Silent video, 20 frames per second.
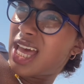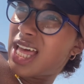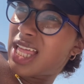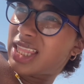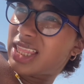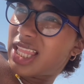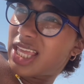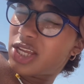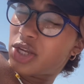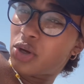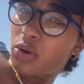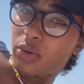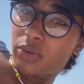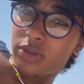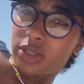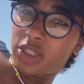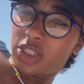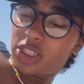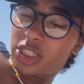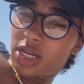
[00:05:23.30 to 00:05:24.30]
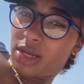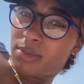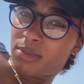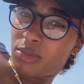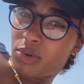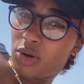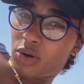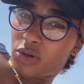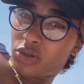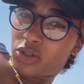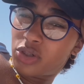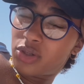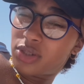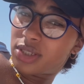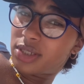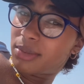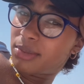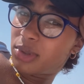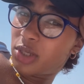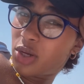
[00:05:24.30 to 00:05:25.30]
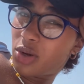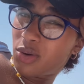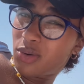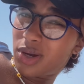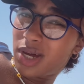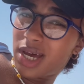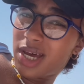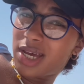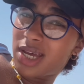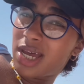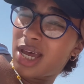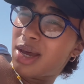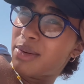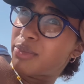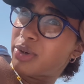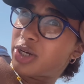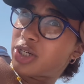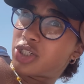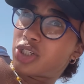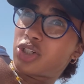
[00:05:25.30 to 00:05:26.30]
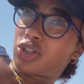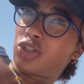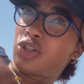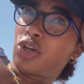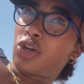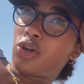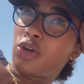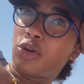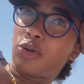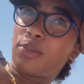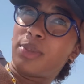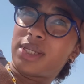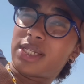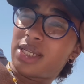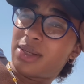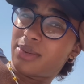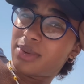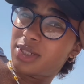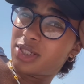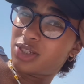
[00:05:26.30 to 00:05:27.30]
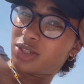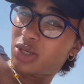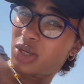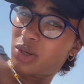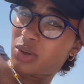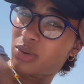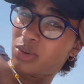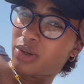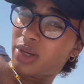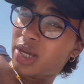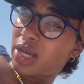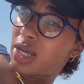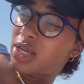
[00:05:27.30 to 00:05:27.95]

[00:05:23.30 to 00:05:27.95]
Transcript: like go to the gym or do some yoga because you're too busy with school.